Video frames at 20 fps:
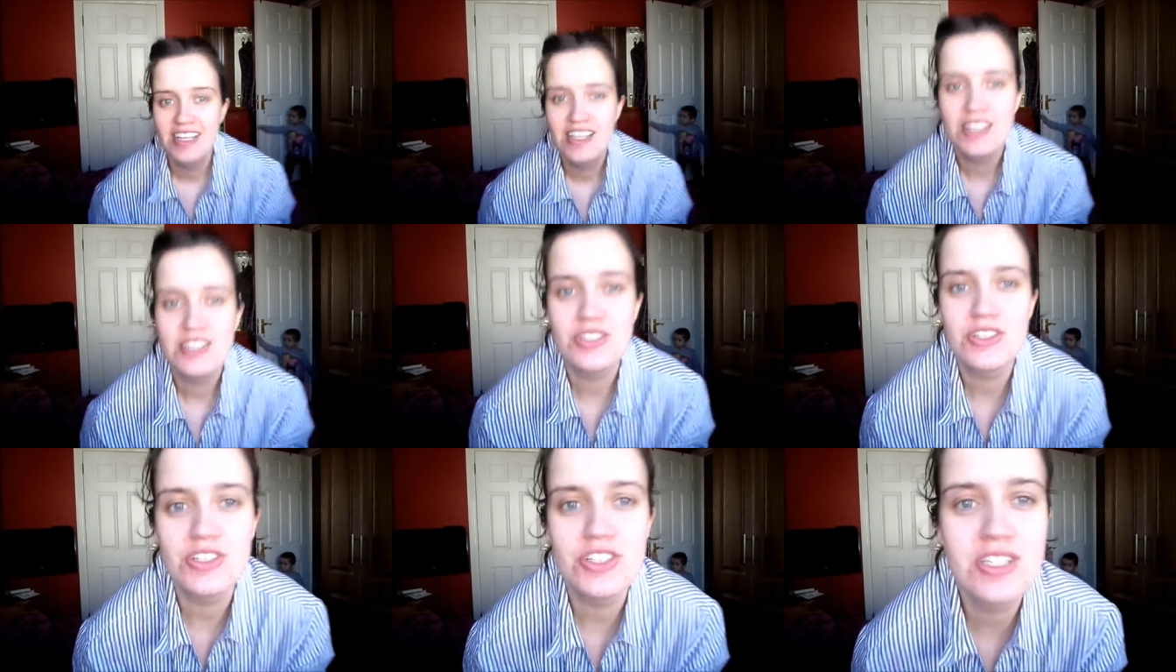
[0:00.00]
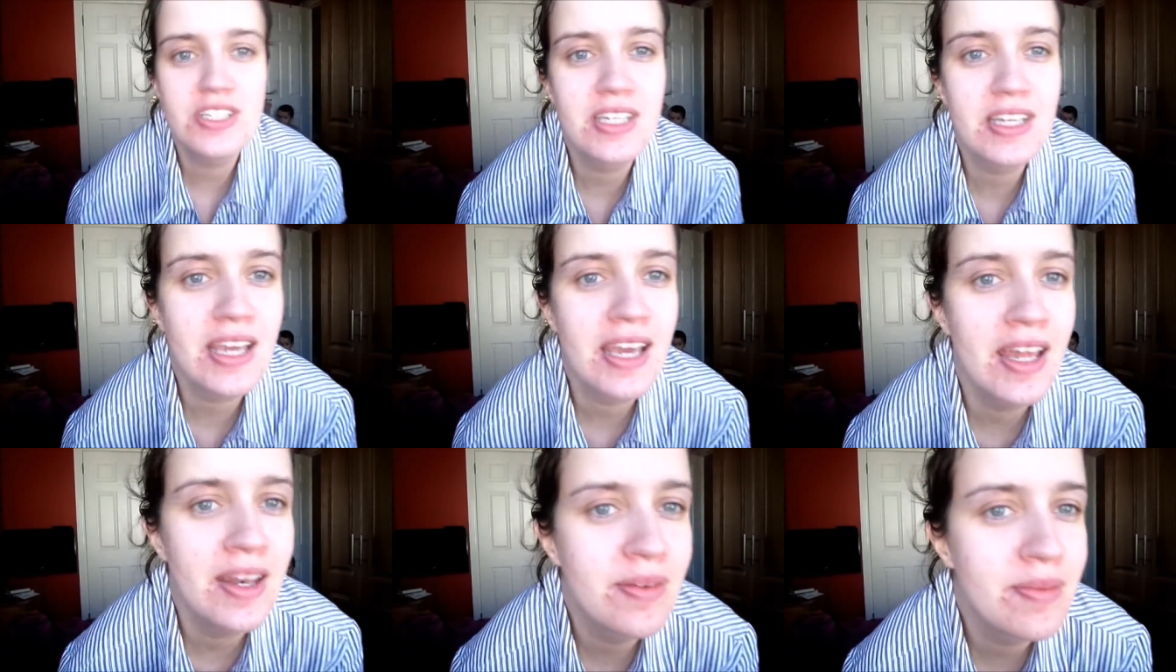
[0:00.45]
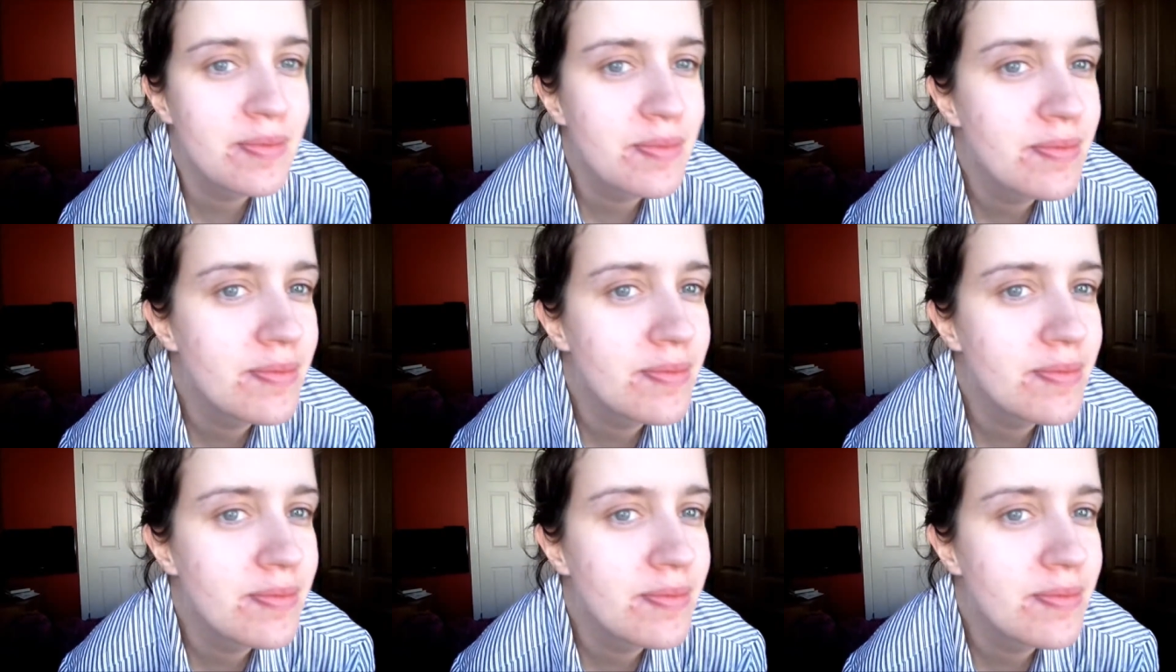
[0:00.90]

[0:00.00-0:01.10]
So just again,